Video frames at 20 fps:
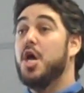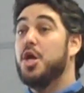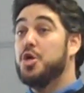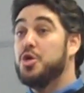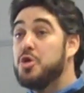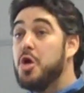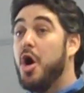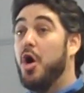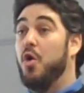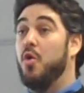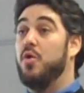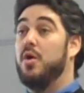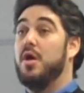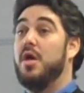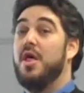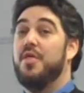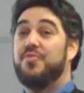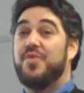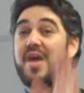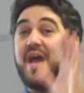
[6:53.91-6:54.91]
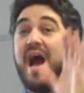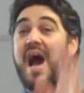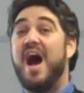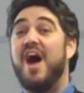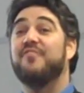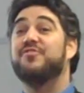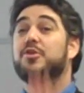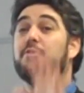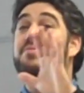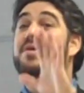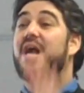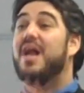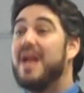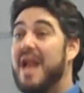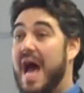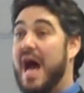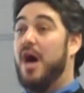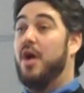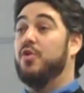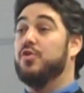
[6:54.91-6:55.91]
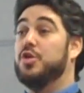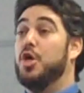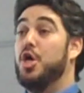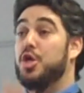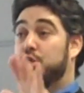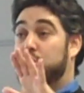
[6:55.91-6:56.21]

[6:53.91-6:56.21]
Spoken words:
No, they have to be allowed